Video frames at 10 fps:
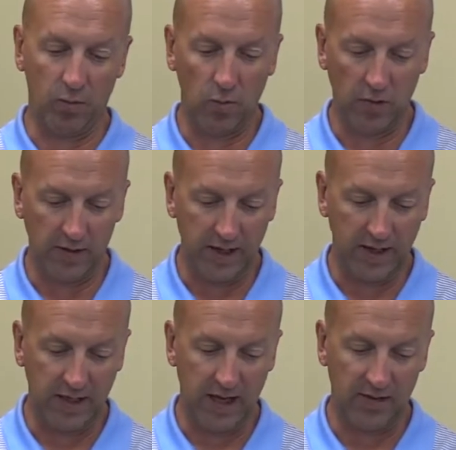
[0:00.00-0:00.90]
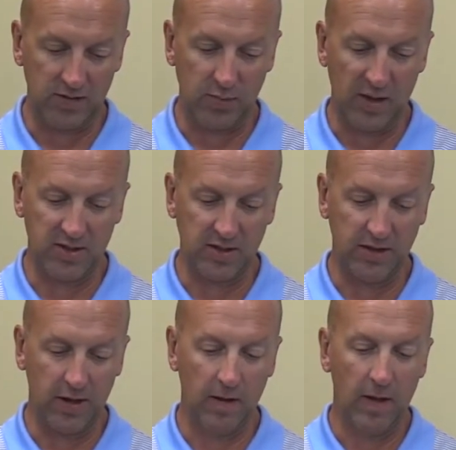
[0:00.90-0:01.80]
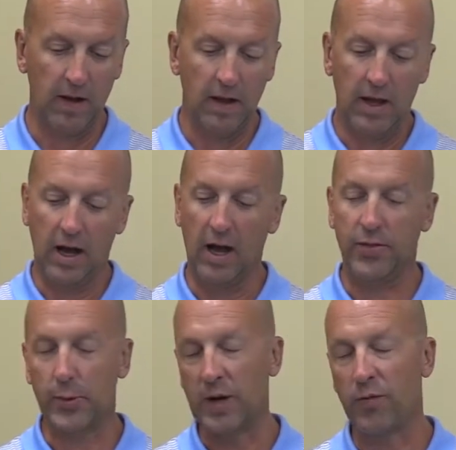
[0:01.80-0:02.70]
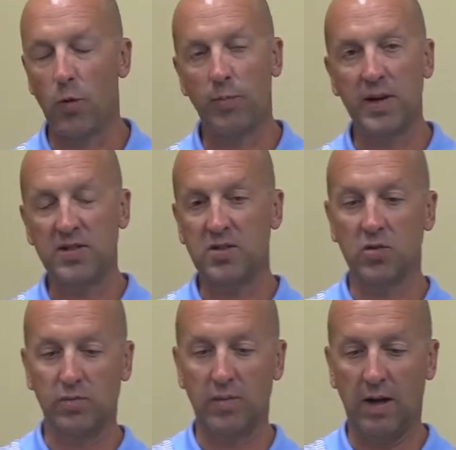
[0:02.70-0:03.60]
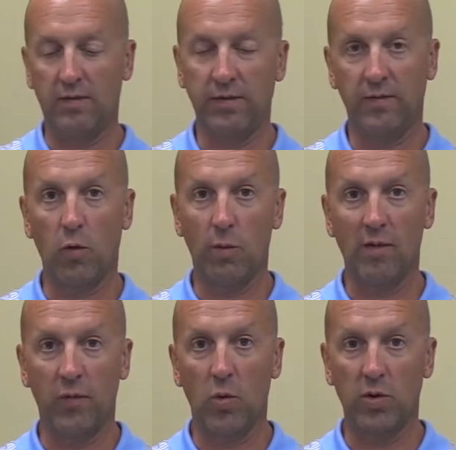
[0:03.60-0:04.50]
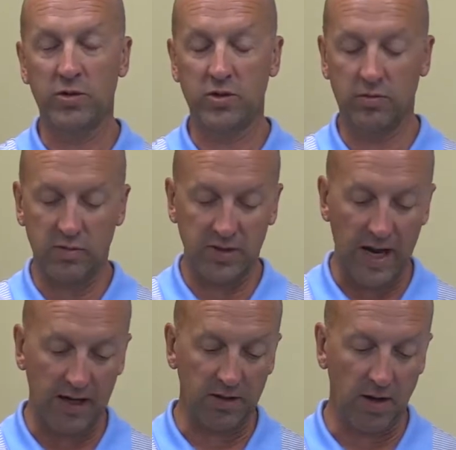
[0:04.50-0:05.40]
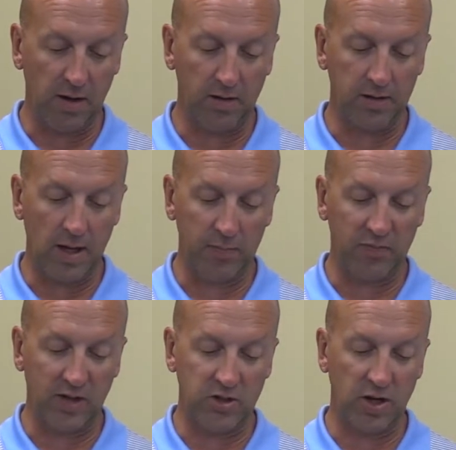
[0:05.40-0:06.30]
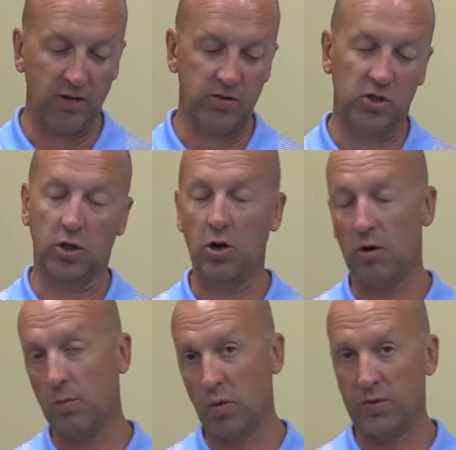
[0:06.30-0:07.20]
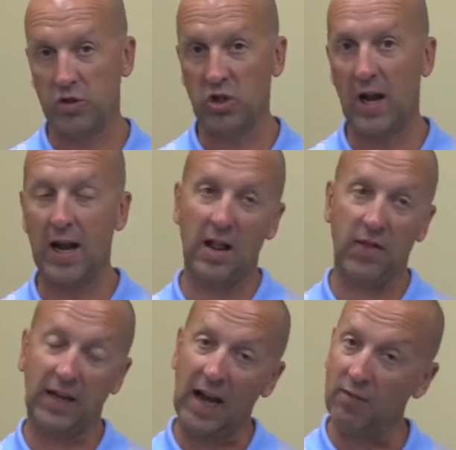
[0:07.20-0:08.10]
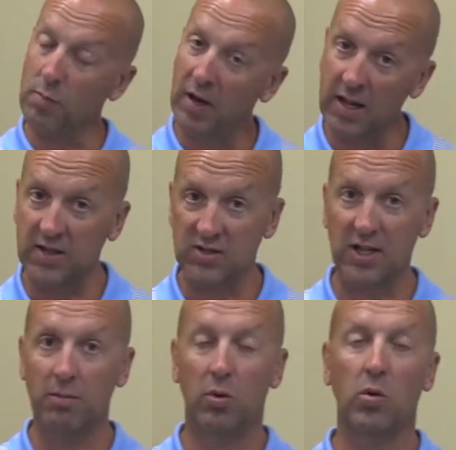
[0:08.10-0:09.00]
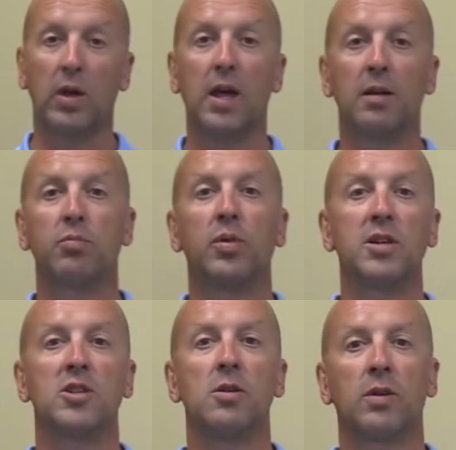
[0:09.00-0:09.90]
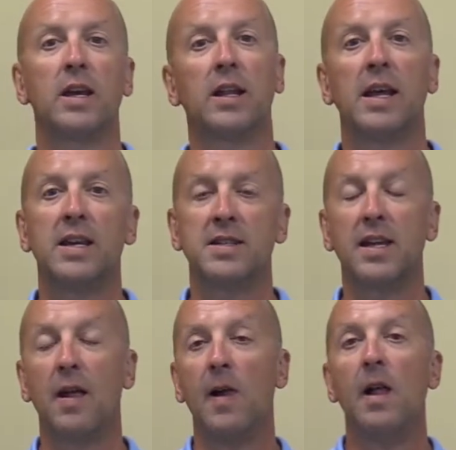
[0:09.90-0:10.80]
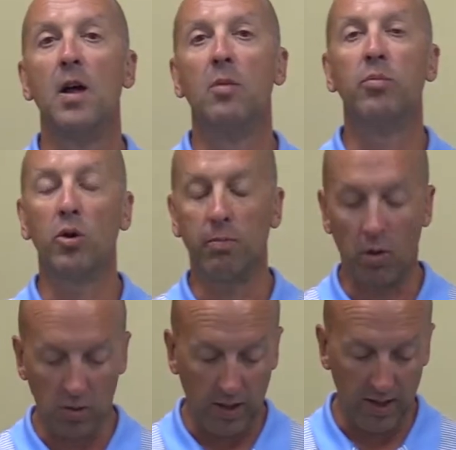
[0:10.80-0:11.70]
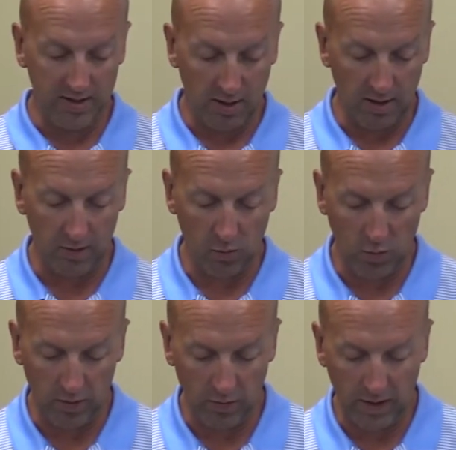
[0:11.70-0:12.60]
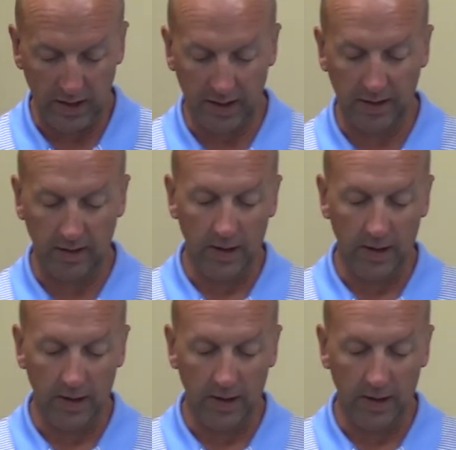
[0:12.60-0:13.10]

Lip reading: rule that they need to have a space in there. 3 or 4 pieces of 4x4s stacked on top of each other, secure them with the chain. I think everybody has seen a bulkhead. Please don't get lazy. Put bulkheads on when they're needed.